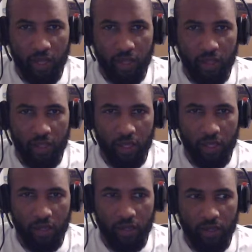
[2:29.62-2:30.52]
and
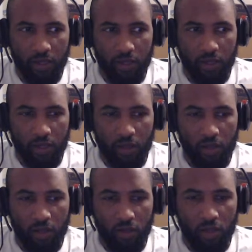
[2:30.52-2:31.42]
then
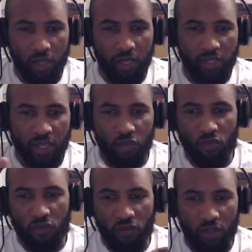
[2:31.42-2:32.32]
things get
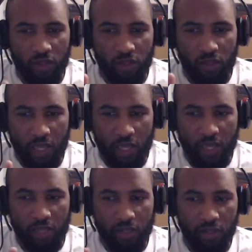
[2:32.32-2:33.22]
revealed, and
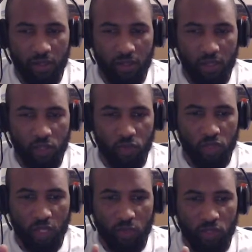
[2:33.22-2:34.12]
then his
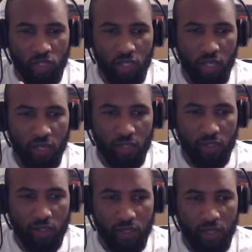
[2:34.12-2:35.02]
perception changed.